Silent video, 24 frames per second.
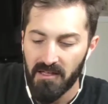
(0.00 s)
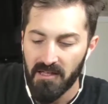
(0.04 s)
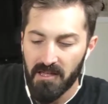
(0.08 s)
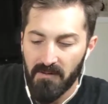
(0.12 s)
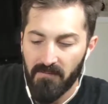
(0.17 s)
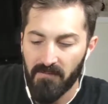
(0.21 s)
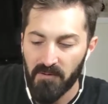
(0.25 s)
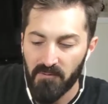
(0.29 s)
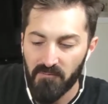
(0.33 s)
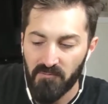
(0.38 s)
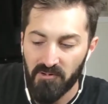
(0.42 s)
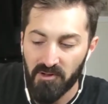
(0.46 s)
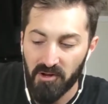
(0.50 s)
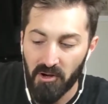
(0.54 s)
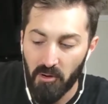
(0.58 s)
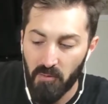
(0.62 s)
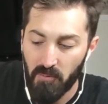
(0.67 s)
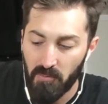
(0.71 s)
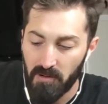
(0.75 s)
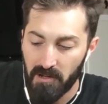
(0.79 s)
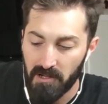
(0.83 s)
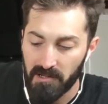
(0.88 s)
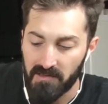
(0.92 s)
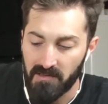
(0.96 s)
if you don't
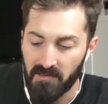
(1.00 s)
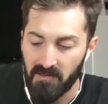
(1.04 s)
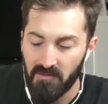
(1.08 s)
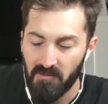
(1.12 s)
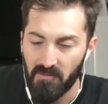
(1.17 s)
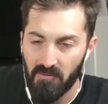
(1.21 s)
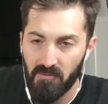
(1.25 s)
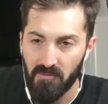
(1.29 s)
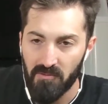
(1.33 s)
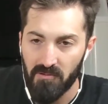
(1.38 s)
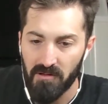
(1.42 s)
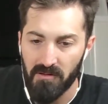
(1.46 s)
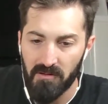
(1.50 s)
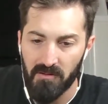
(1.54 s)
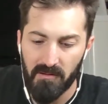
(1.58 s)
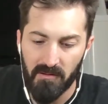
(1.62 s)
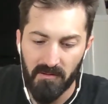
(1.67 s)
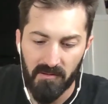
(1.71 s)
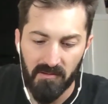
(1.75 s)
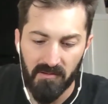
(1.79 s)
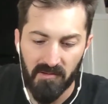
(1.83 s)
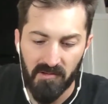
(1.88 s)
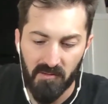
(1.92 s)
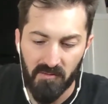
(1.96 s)
want to
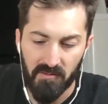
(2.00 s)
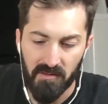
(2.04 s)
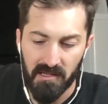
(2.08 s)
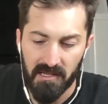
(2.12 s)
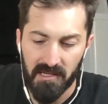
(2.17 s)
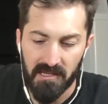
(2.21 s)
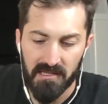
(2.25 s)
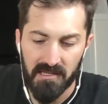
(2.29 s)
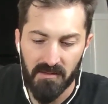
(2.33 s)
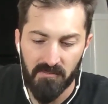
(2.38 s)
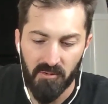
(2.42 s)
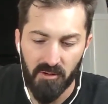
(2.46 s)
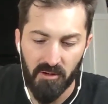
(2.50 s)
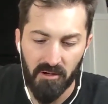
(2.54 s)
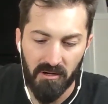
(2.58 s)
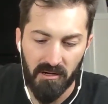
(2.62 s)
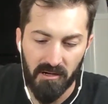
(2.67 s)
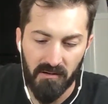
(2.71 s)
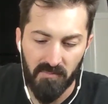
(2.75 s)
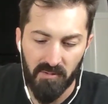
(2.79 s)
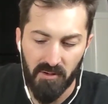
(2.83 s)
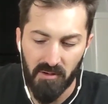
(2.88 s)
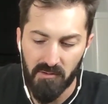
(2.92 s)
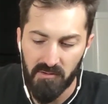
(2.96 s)
do this and put it on
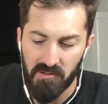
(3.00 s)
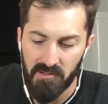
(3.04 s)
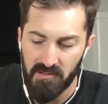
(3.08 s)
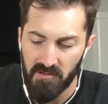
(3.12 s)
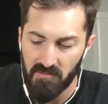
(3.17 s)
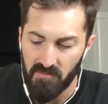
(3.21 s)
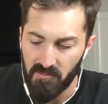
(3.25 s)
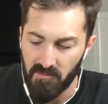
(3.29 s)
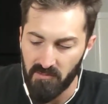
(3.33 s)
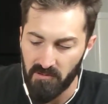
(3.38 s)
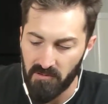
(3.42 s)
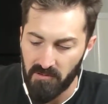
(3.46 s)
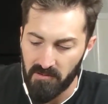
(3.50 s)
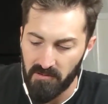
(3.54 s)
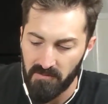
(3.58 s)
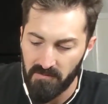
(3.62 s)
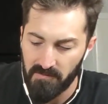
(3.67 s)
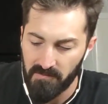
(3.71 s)
a poster board,